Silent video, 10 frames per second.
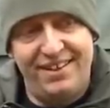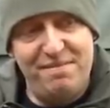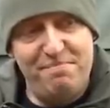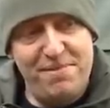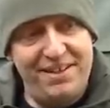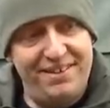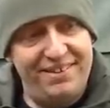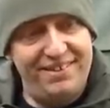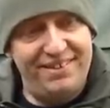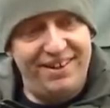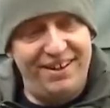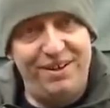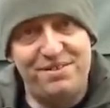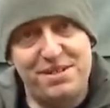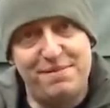It meant a
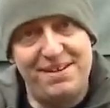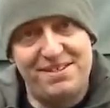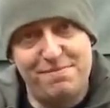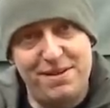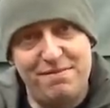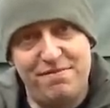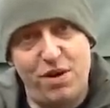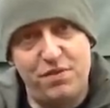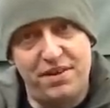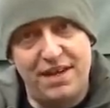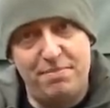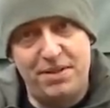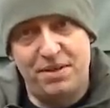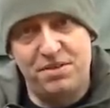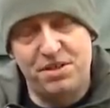lot to me to be involved in that,
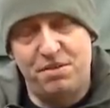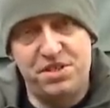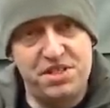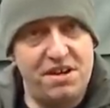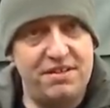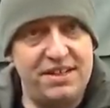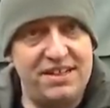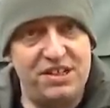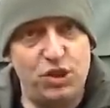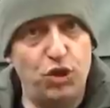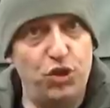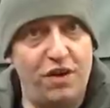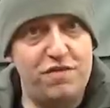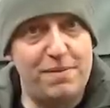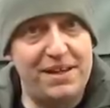because I was the only
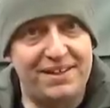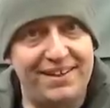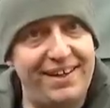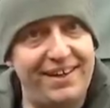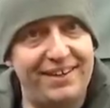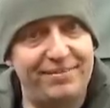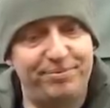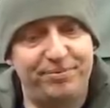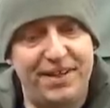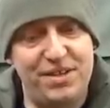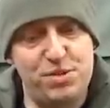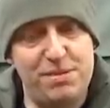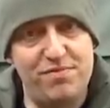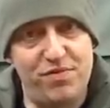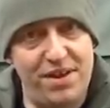non-knife maker there, and to
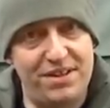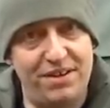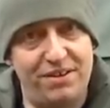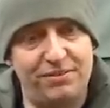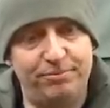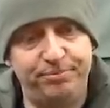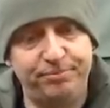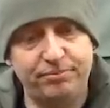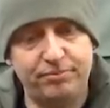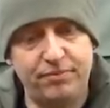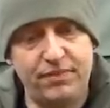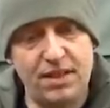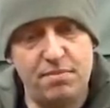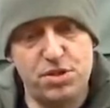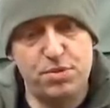be invited along
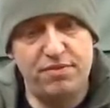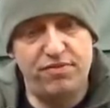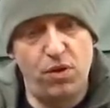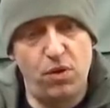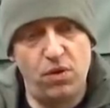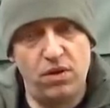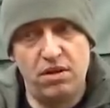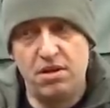between four